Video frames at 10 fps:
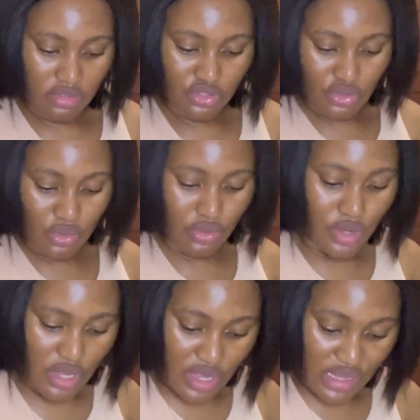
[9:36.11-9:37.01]
So
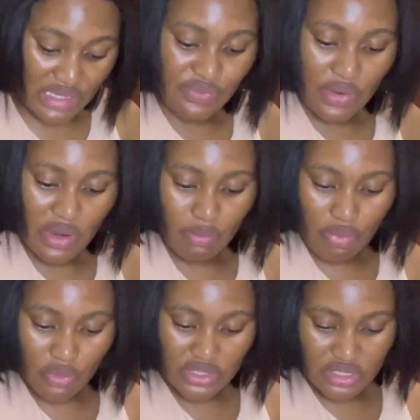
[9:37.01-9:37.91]
it's very
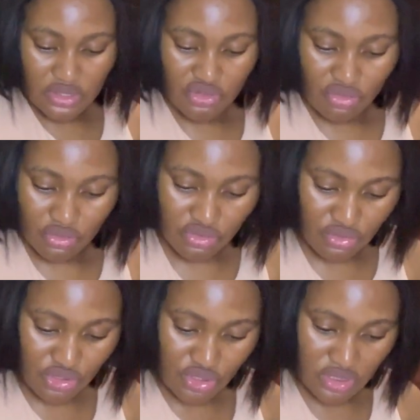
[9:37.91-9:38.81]
important to also
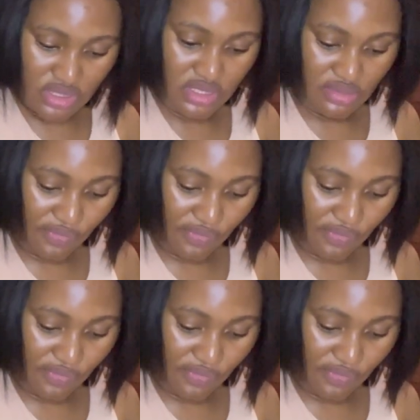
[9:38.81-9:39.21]
just